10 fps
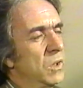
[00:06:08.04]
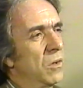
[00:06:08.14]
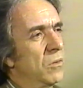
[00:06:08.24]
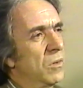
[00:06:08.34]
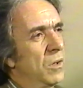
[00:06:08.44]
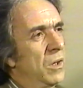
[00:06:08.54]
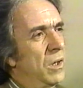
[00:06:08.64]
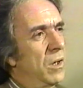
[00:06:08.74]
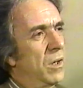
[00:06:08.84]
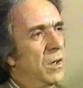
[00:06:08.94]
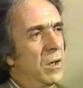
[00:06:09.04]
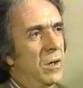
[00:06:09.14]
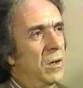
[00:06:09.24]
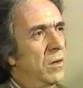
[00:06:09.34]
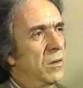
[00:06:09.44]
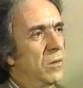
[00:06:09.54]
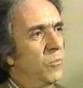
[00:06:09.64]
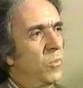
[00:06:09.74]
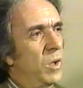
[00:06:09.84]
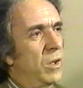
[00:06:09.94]
No.
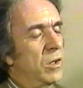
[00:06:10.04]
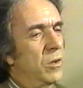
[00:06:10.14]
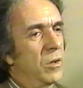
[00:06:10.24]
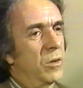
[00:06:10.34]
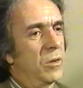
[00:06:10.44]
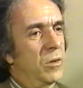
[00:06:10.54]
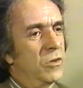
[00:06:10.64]
The